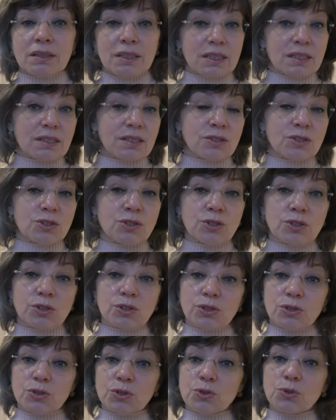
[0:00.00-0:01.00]

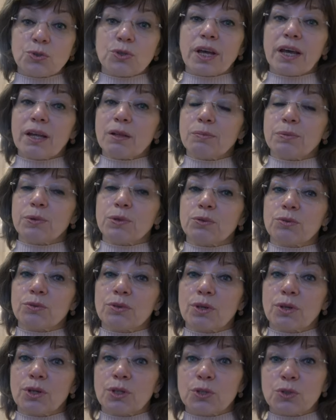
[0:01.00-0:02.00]
This should help you
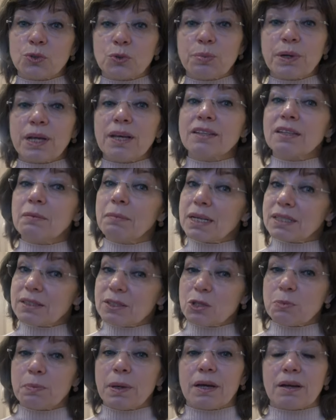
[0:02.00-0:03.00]
to bring the
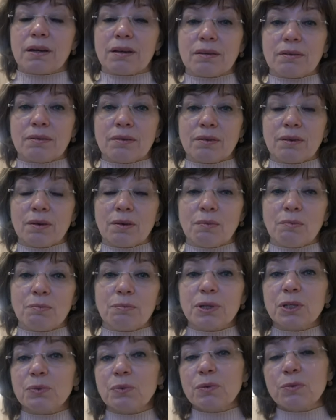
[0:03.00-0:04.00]
message back.
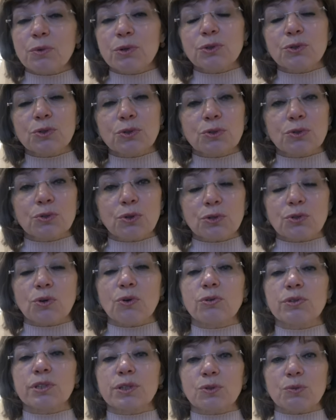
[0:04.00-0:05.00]
But we want you not
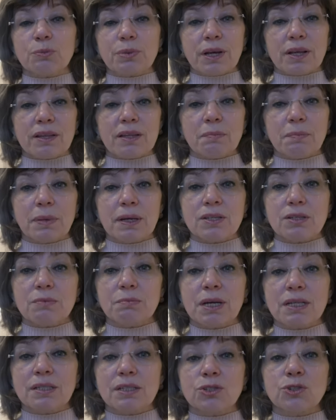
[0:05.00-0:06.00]
only to bring the bank
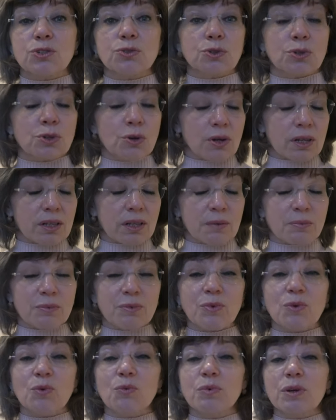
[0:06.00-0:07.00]
message to your club,
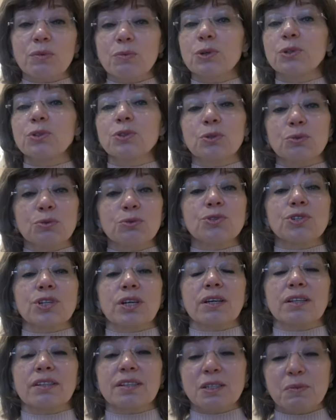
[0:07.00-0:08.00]
we want you to
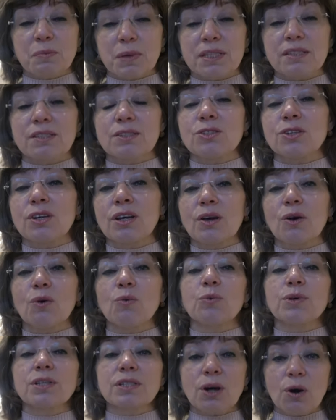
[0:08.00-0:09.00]
share this message
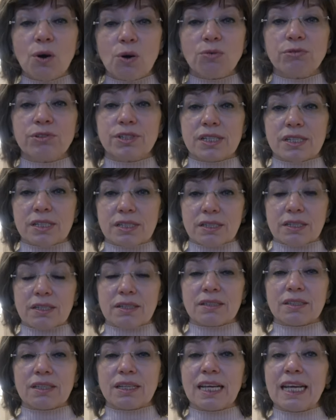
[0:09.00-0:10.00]
with the whole
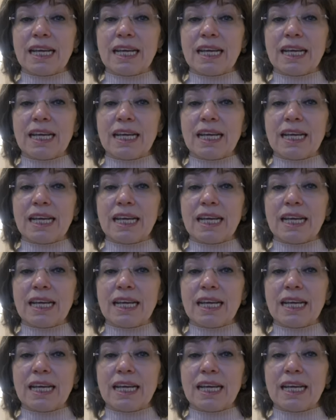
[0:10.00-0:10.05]
district.